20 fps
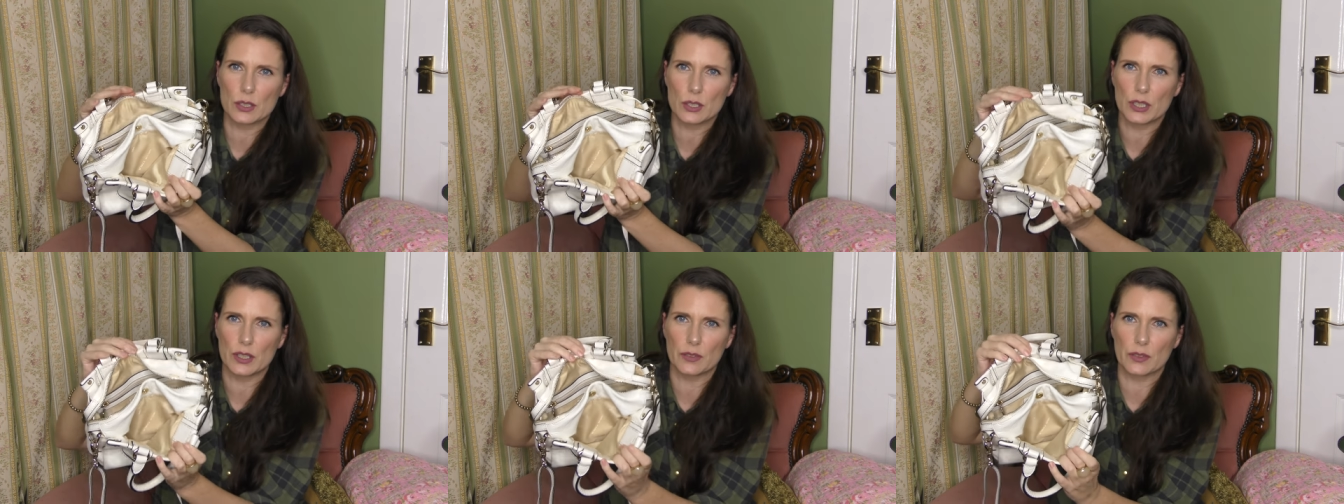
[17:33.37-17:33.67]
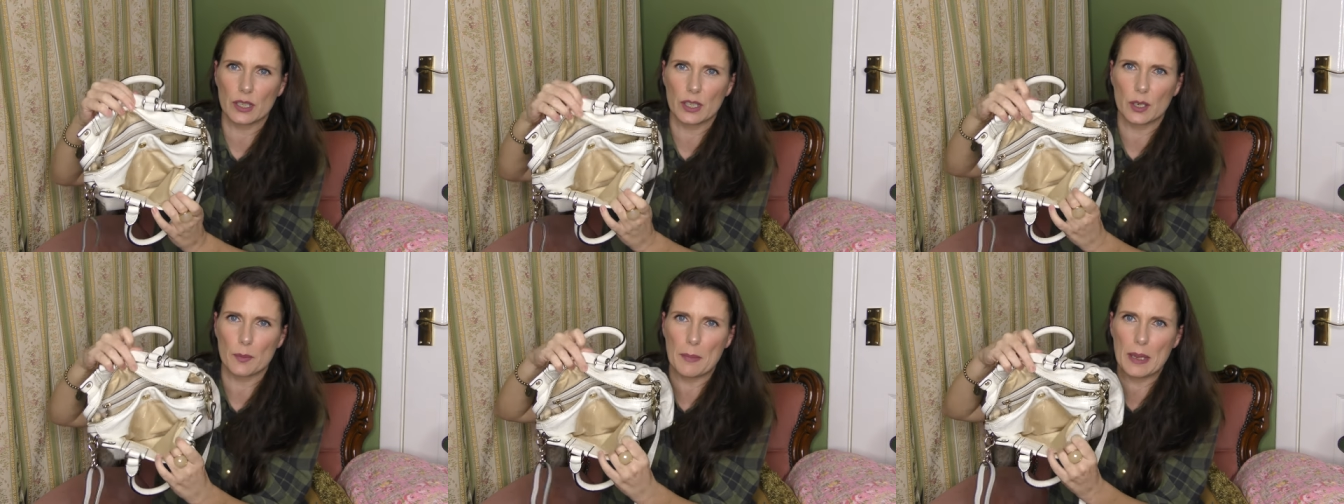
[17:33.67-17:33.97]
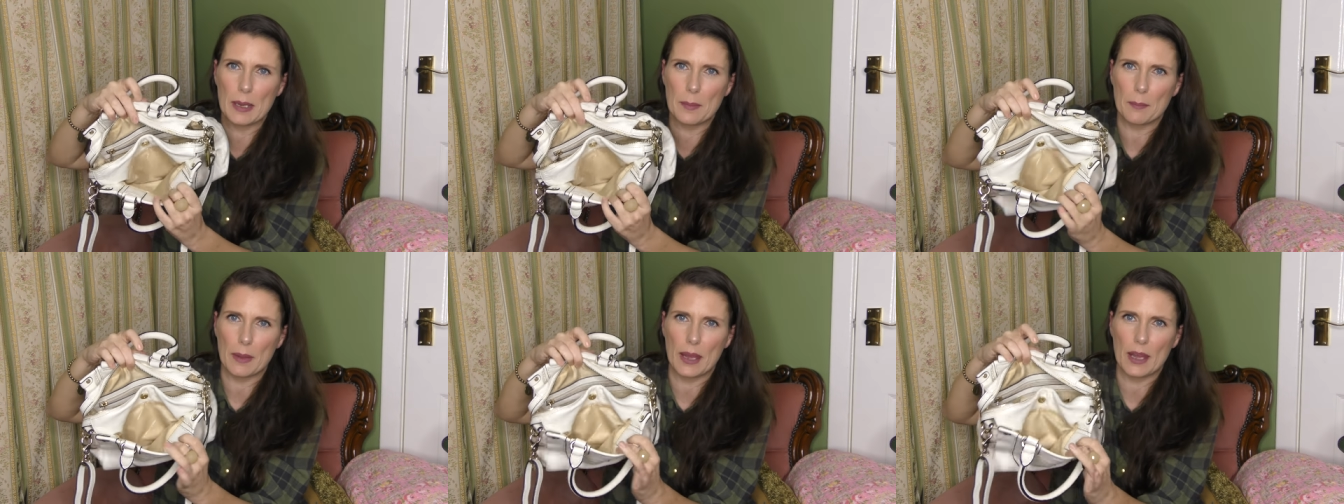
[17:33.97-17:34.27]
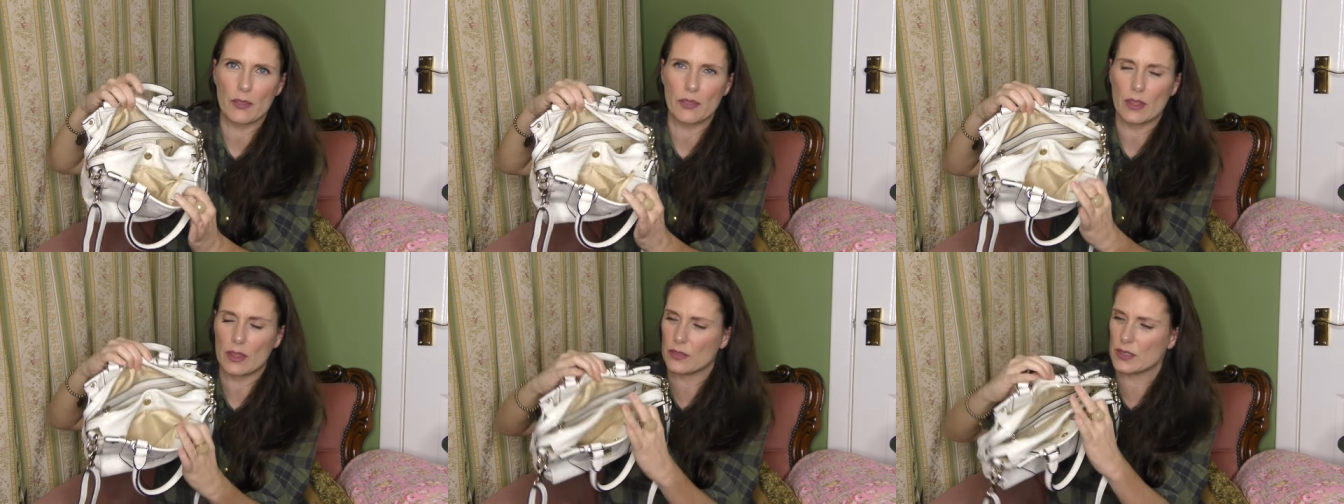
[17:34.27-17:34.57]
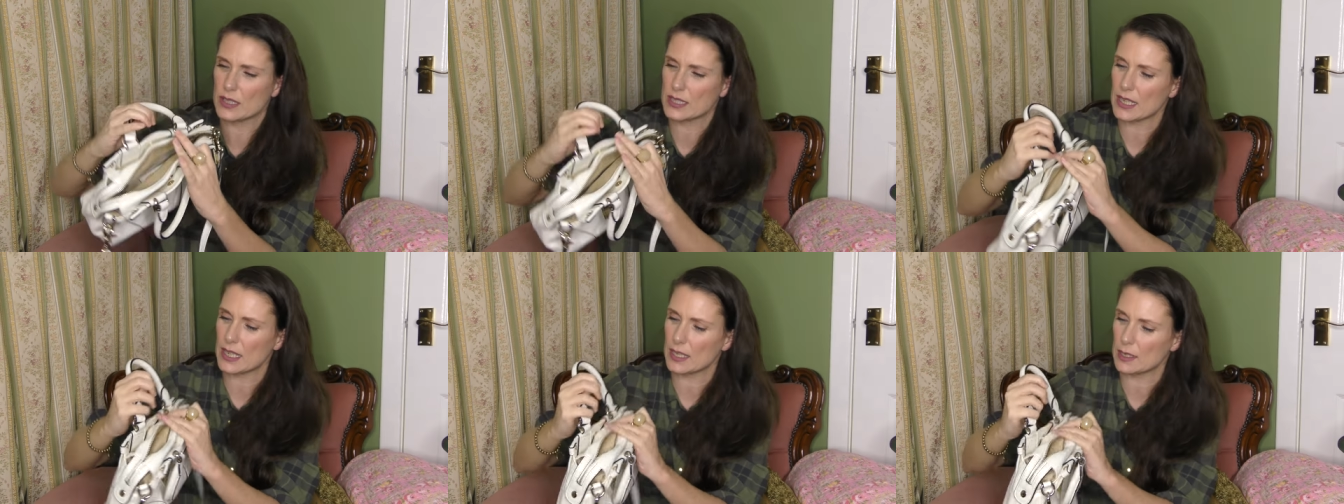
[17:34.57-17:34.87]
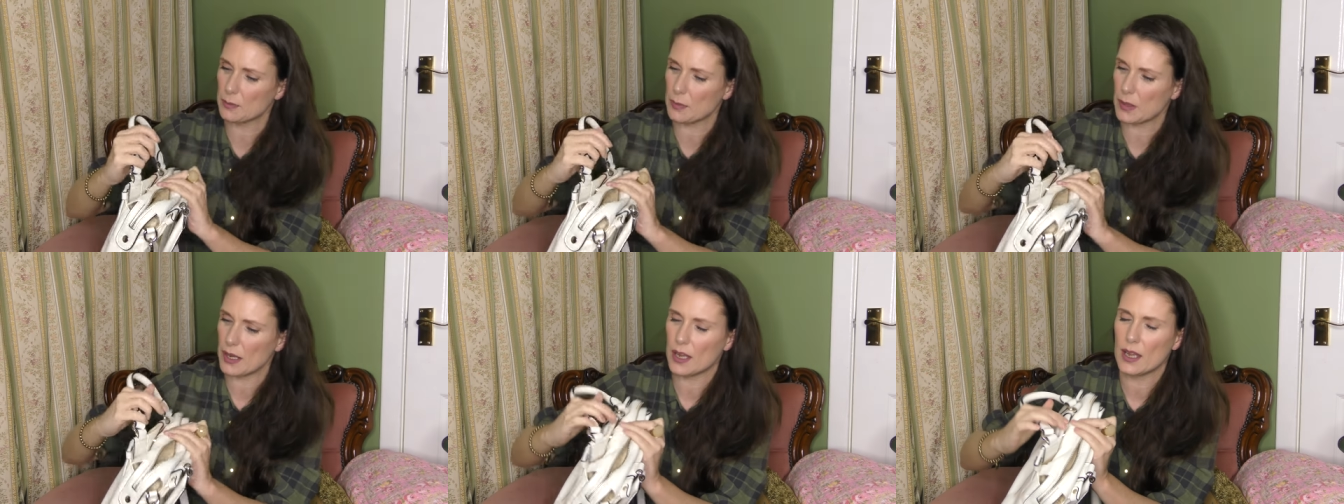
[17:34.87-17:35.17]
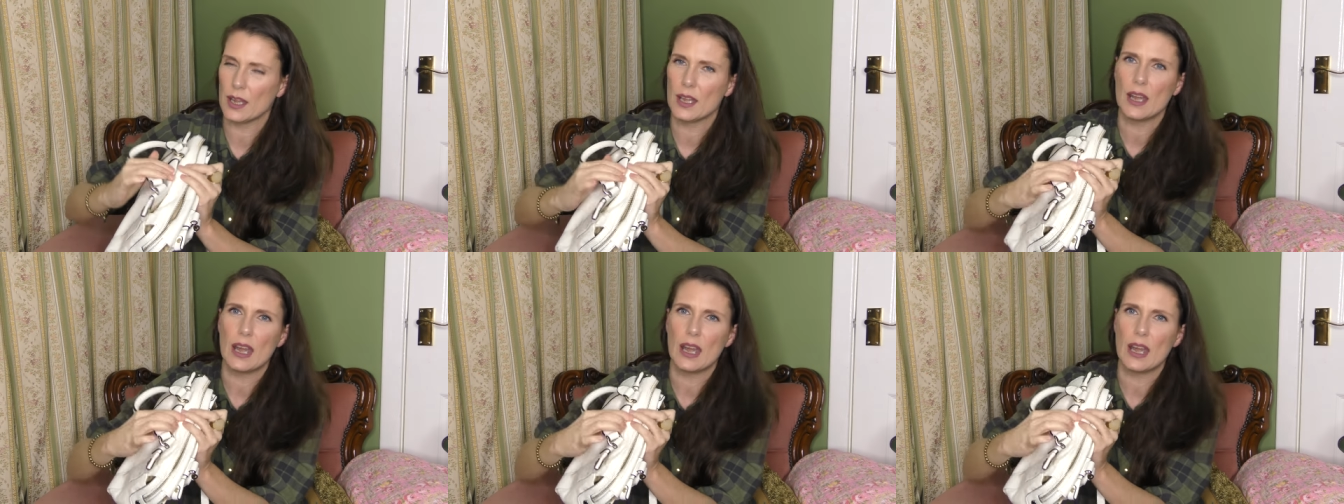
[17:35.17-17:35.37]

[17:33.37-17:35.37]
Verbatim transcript: So you've got your main bit, then the side bit,